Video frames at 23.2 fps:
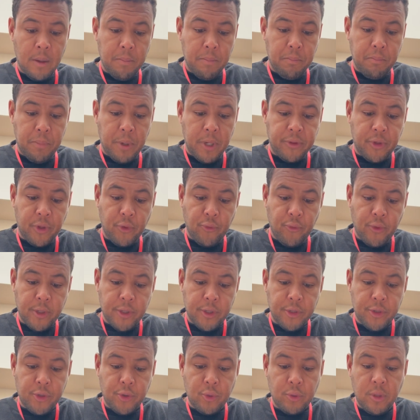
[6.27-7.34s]
but the
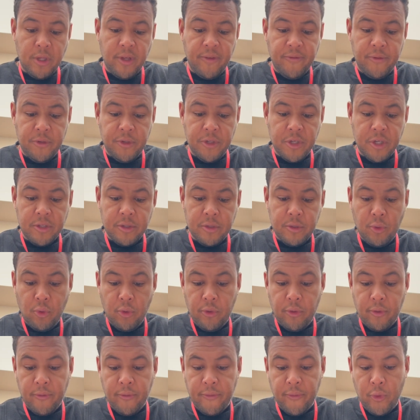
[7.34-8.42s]
Grinch who lived just
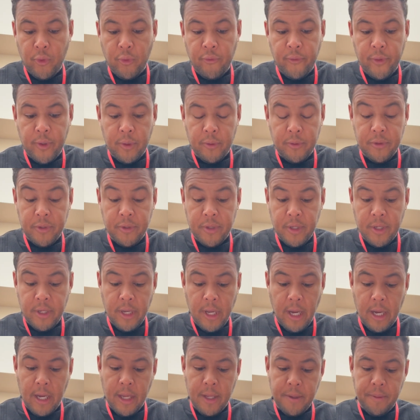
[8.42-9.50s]
north of Whoville did
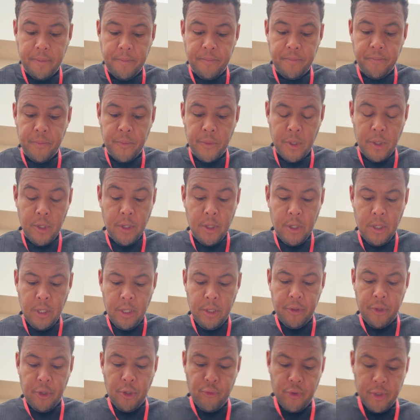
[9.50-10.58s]
not.
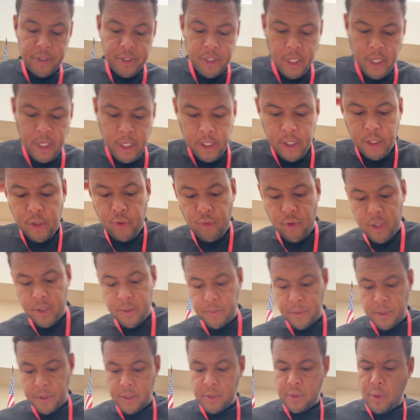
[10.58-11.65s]
The Grinch hated
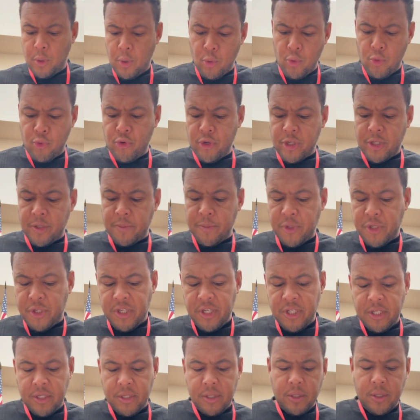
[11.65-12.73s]
Christmas the whole Christmas
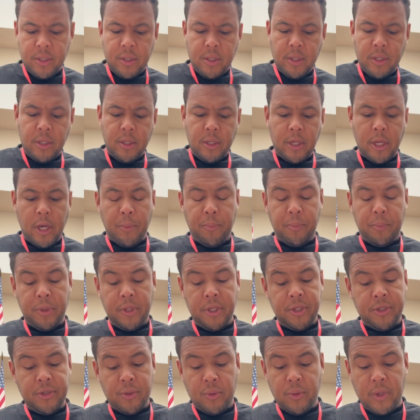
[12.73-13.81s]
season. Now,
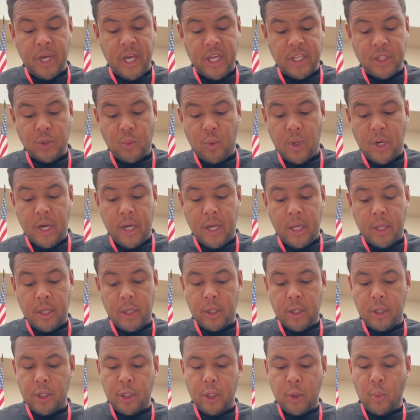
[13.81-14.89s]
please don't ask why,
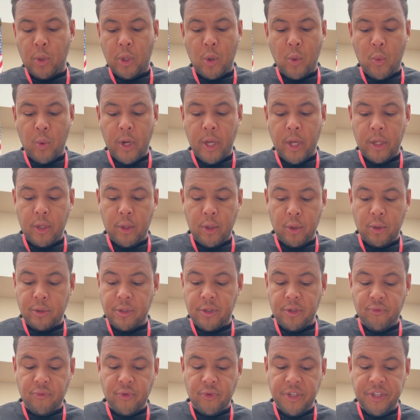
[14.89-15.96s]
no one quite knows
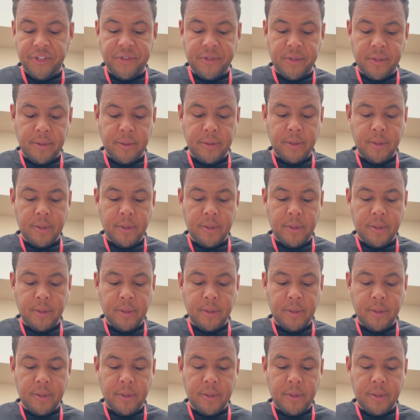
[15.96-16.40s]
the reason.